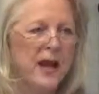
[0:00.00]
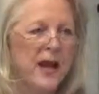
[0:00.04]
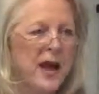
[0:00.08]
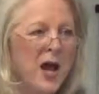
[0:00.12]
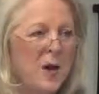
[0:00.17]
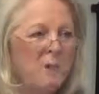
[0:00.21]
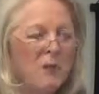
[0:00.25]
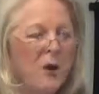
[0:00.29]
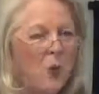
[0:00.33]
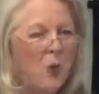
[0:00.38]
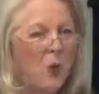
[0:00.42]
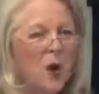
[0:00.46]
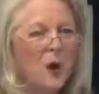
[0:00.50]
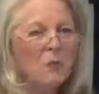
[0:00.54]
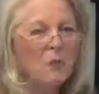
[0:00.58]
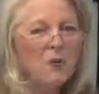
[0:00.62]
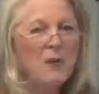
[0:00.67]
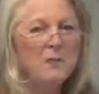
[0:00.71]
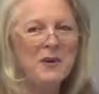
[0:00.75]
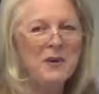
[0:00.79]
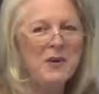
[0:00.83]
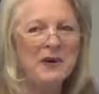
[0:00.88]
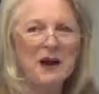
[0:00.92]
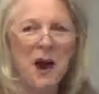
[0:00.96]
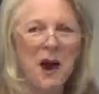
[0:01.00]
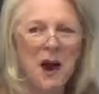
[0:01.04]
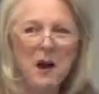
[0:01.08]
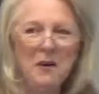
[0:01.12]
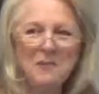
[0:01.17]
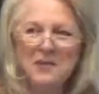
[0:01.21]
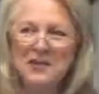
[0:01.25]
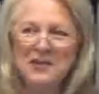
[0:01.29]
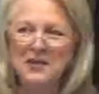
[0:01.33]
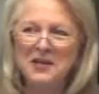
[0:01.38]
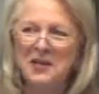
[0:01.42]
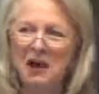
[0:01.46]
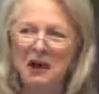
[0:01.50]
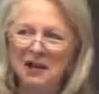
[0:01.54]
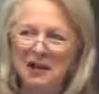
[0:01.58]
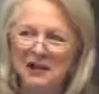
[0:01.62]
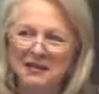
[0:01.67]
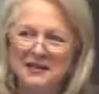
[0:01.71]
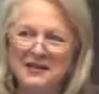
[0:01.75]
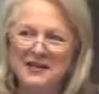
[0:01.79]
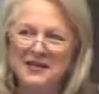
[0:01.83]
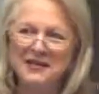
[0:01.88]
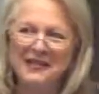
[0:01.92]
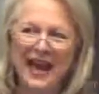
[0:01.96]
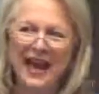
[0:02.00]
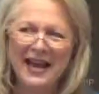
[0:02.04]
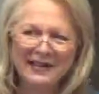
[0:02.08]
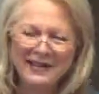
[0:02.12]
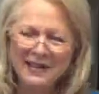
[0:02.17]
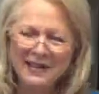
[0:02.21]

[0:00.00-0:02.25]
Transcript: But when we become adults, that's a